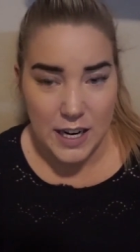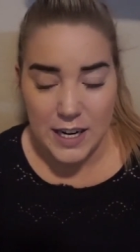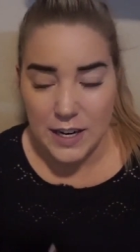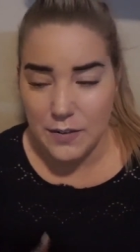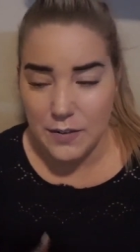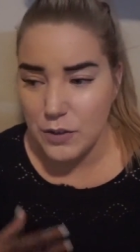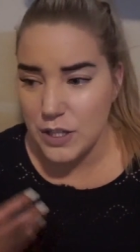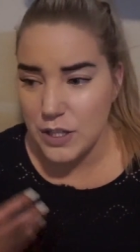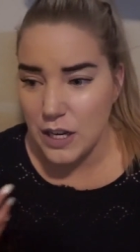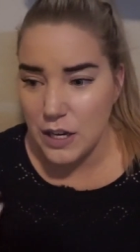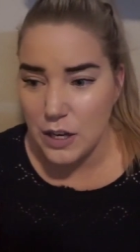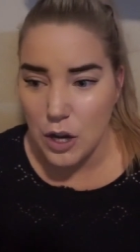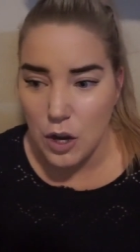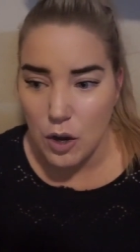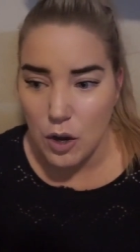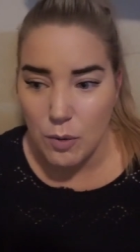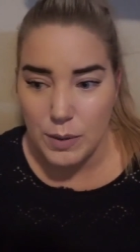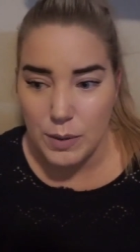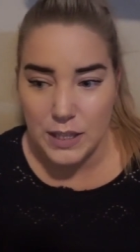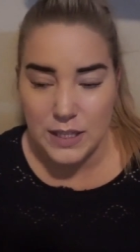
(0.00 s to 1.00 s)
I never say
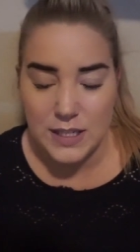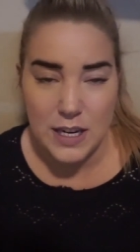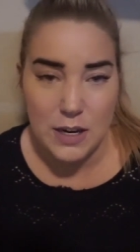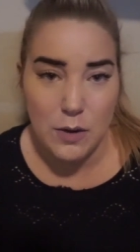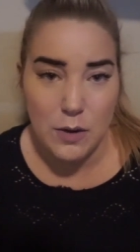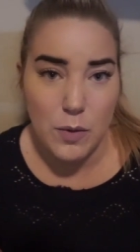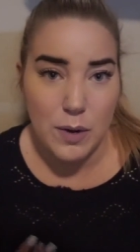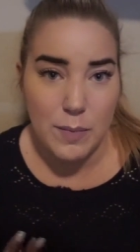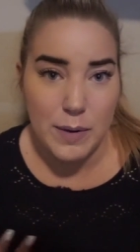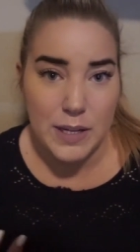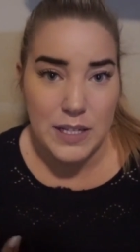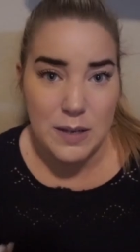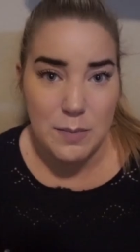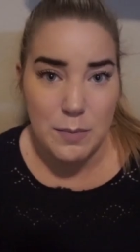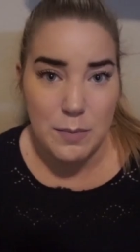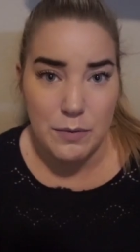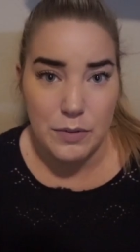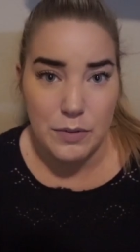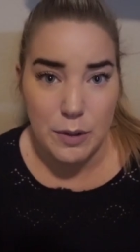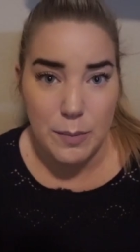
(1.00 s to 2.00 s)
no because I don't want to make
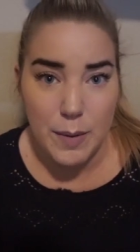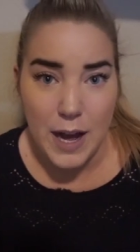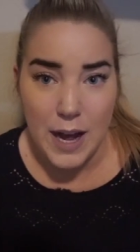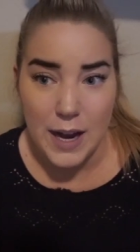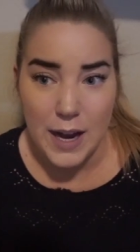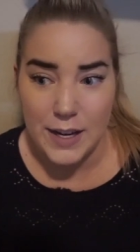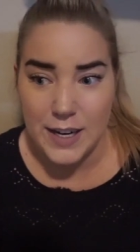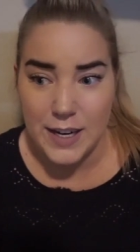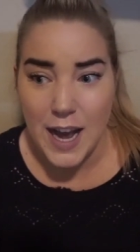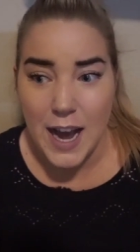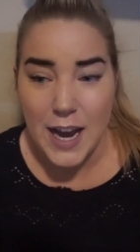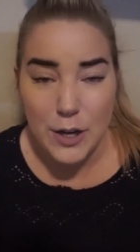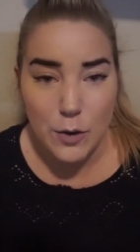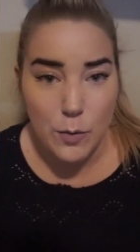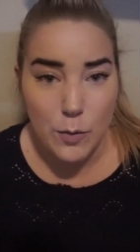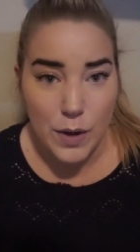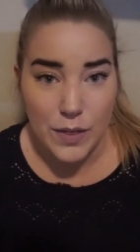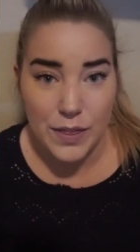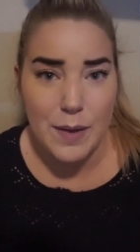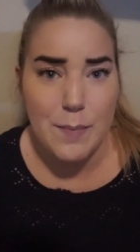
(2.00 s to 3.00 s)
someone feel bad, and I don't
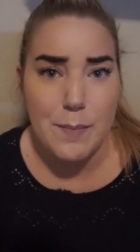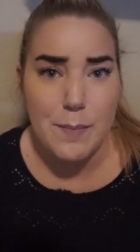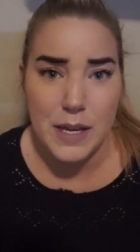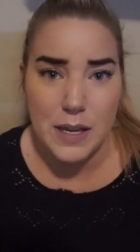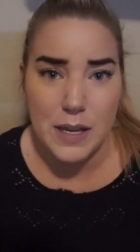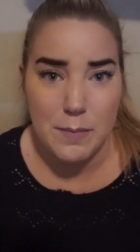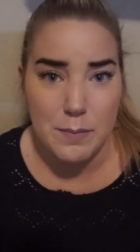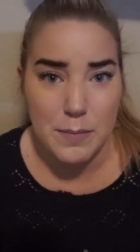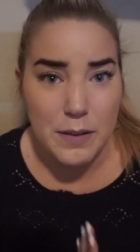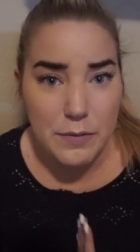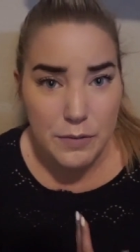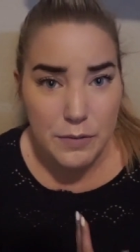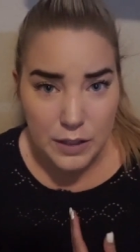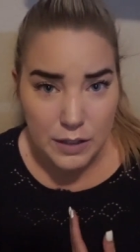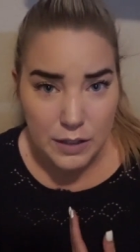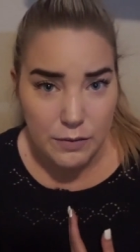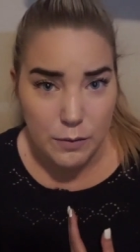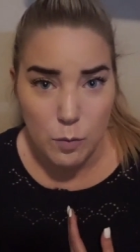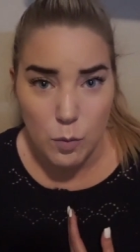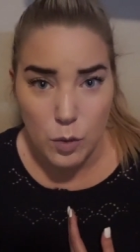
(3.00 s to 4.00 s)
want them making me feel
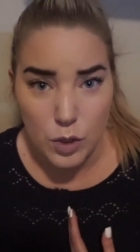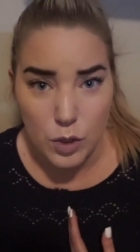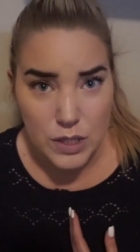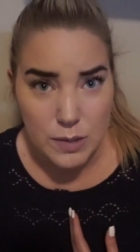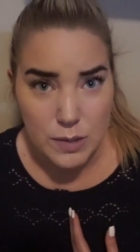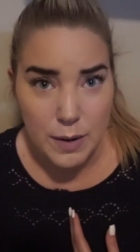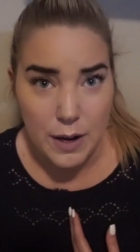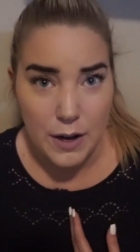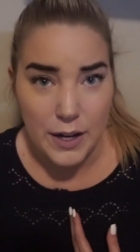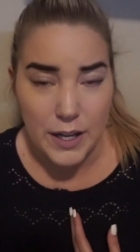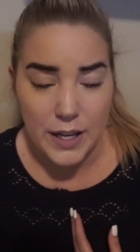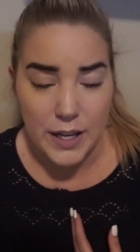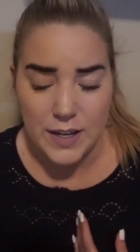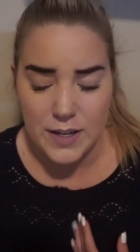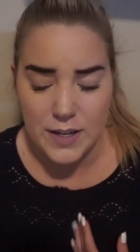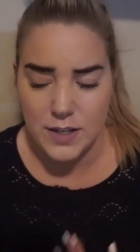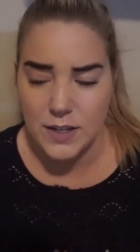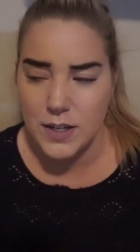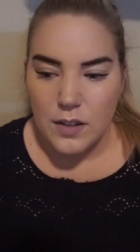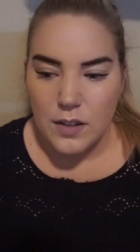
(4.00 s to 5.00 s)
even worse about it.
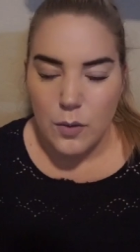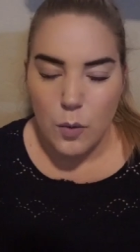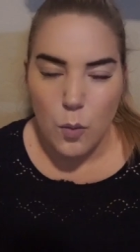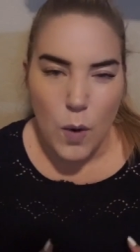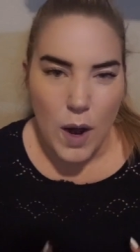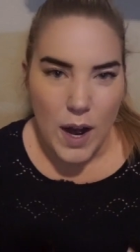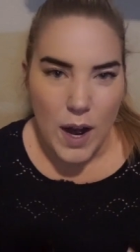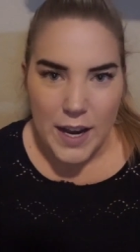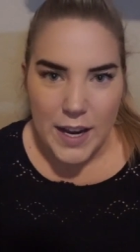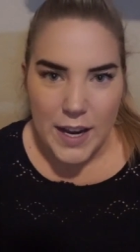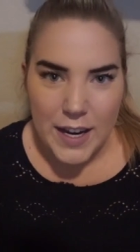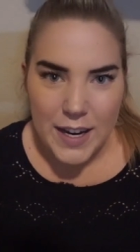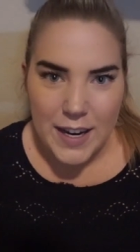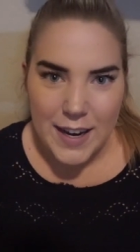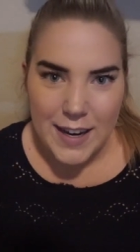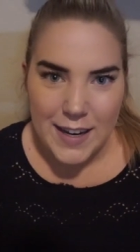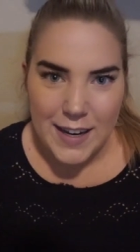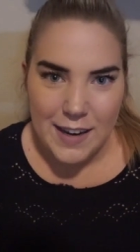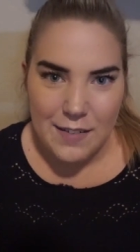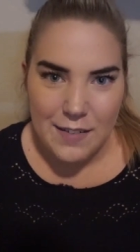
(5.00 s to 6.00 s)
And why
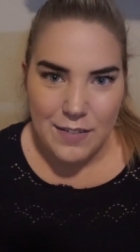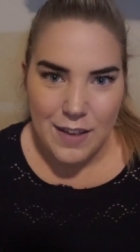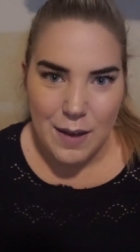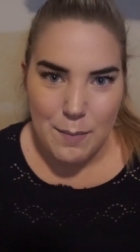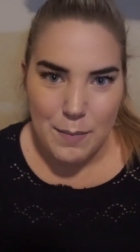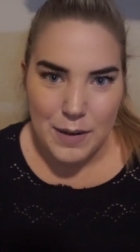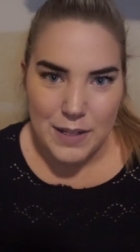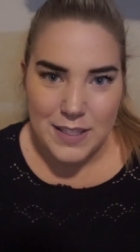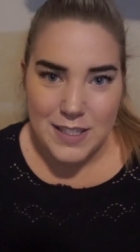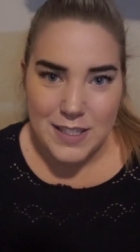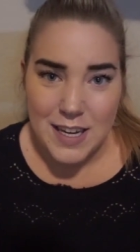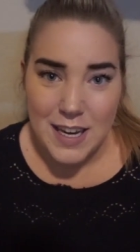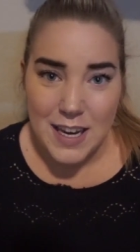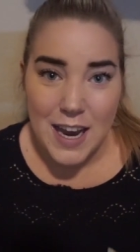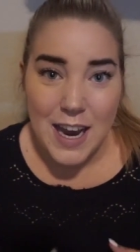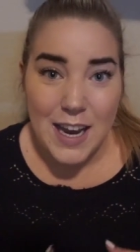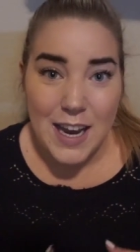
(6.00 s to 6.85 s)
I have that mindset,